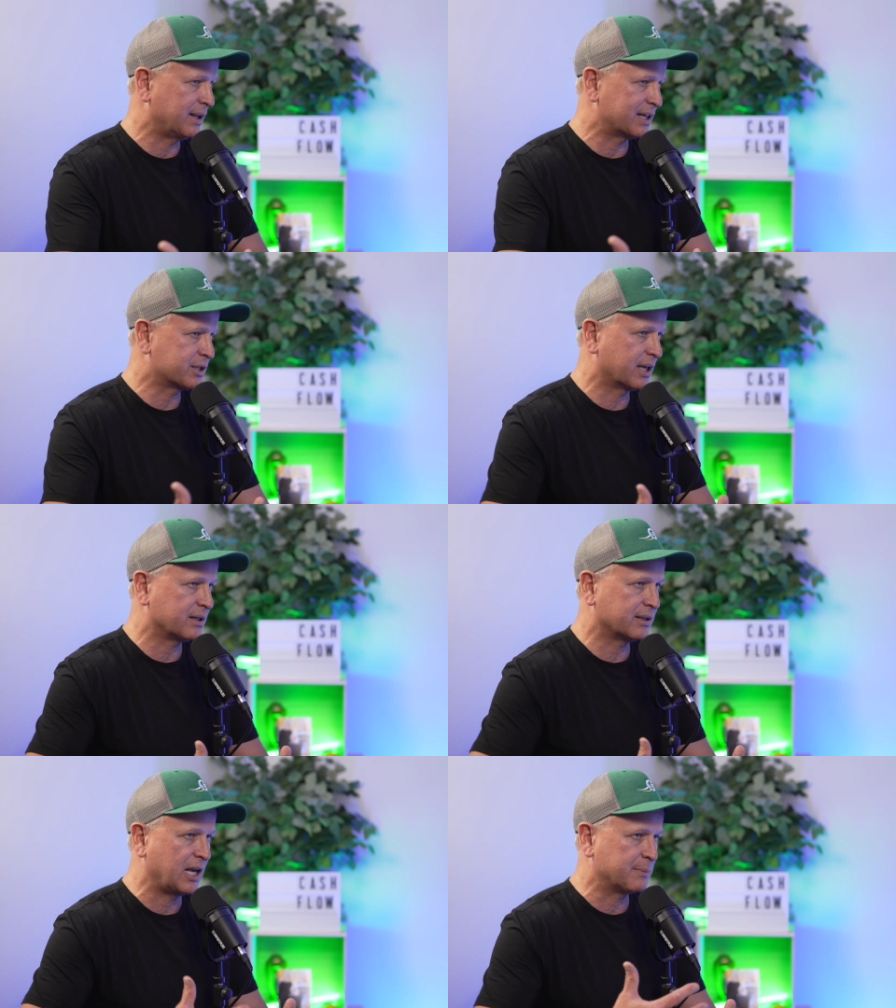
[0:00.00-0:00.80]
that
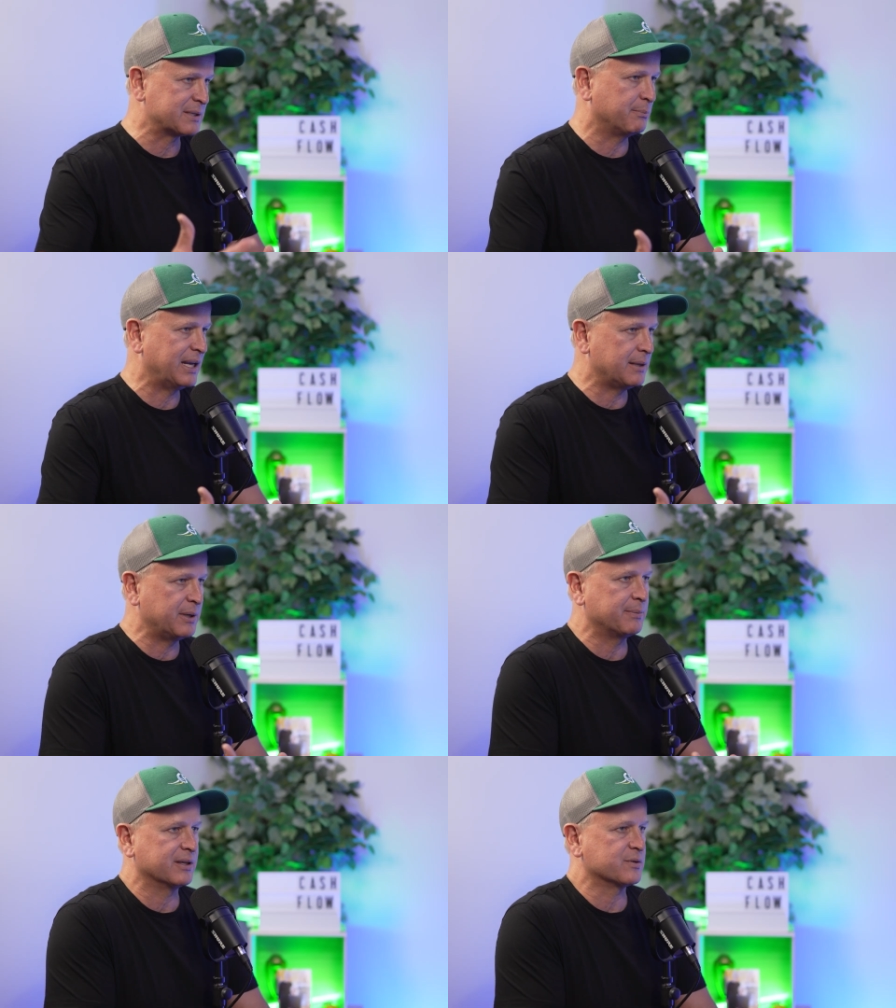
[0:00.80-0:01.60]
channel to help as many
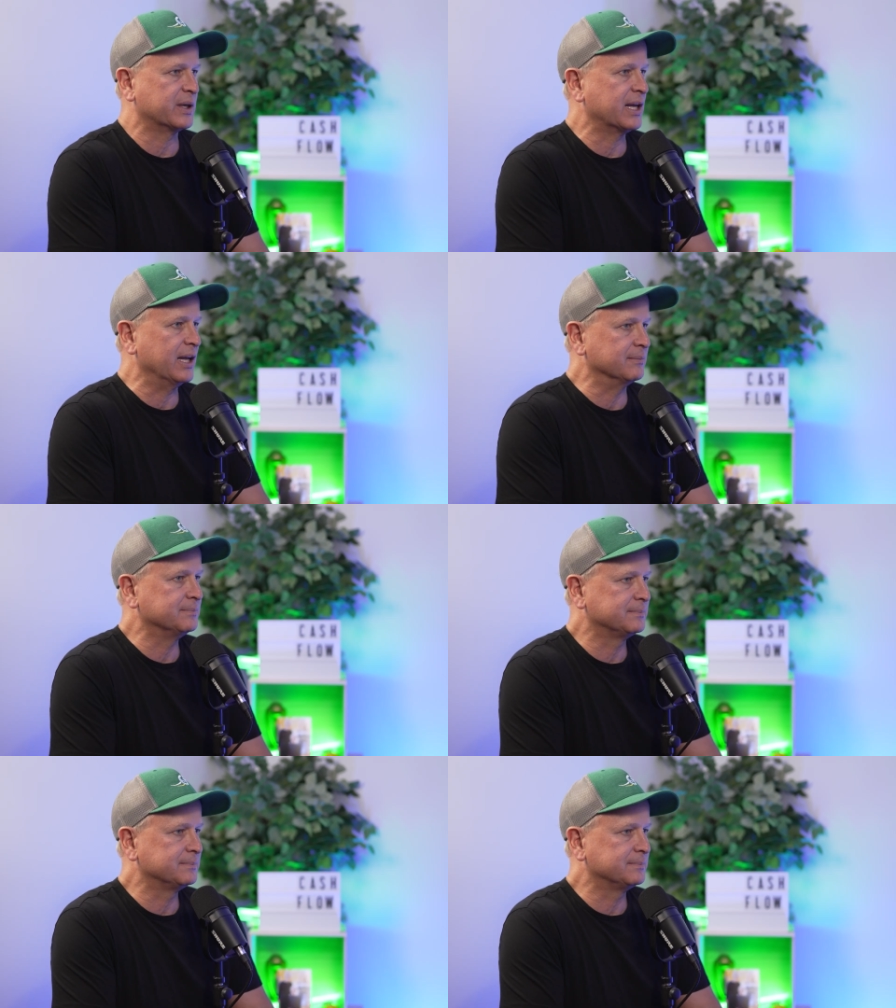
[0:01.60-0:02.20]
people as we can.